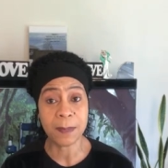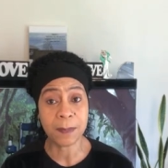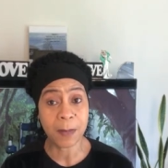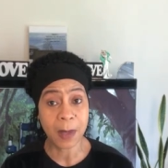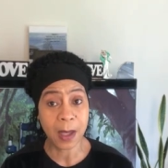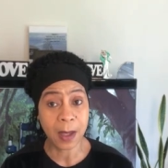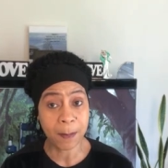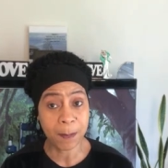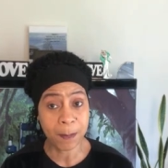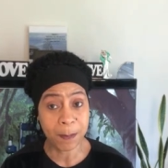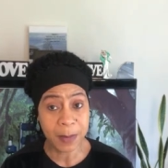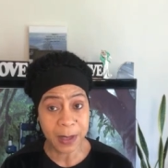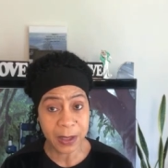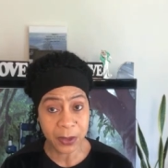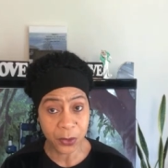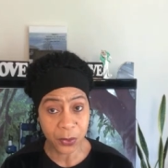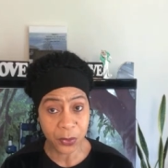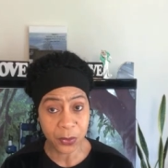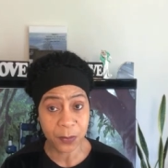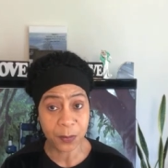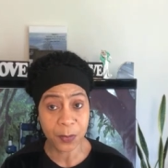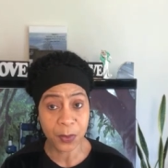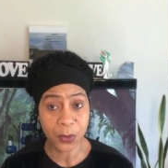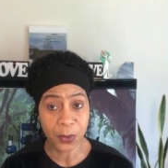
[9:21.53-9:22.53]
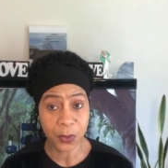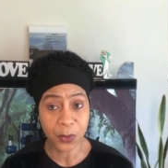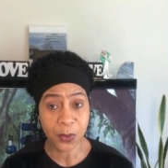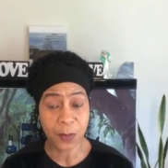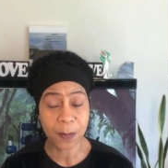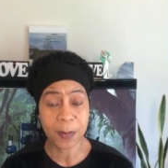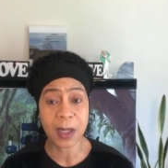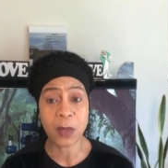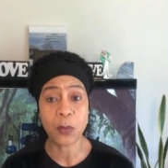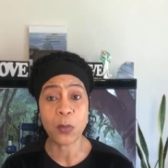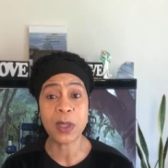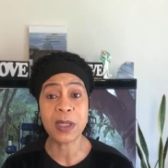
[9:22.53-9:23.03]
a bitter herb,
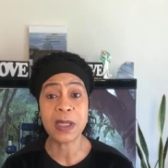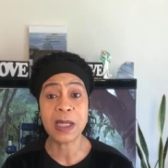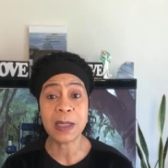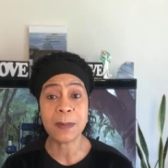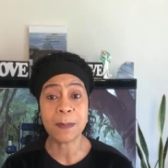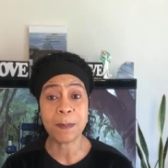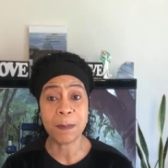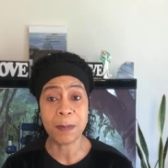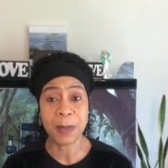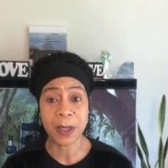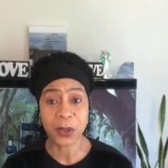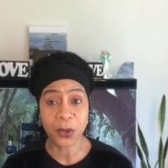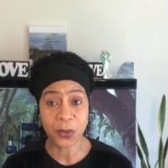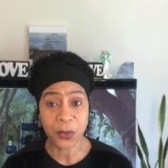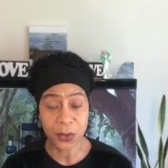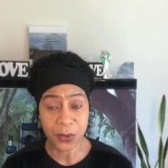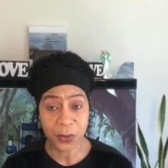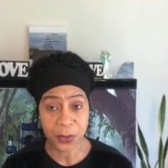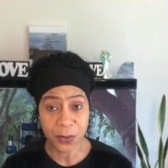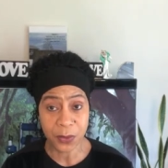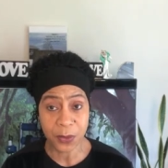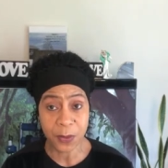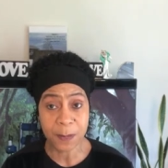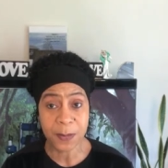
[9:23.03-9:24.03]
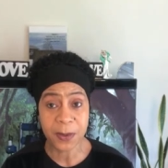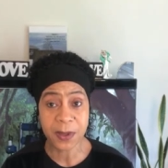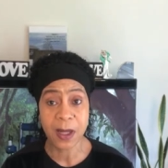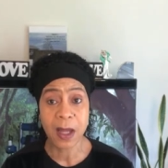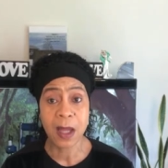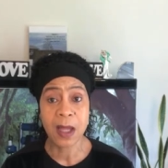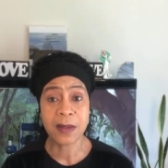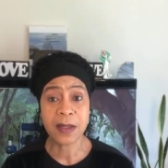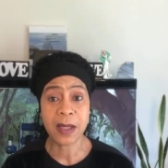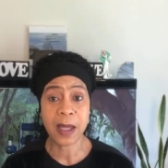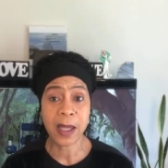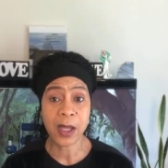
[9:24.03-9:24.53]
and we need bitter herbs
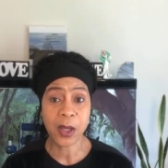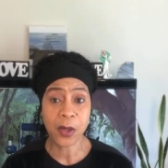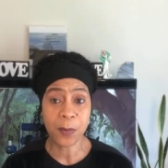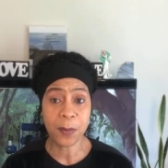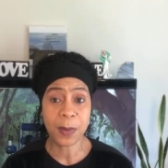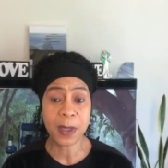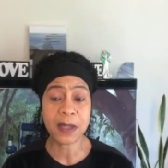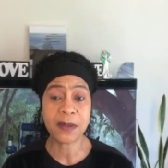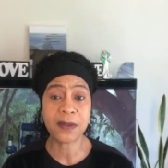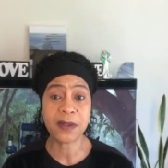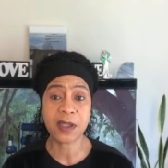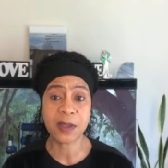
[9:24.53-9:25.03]
to help us,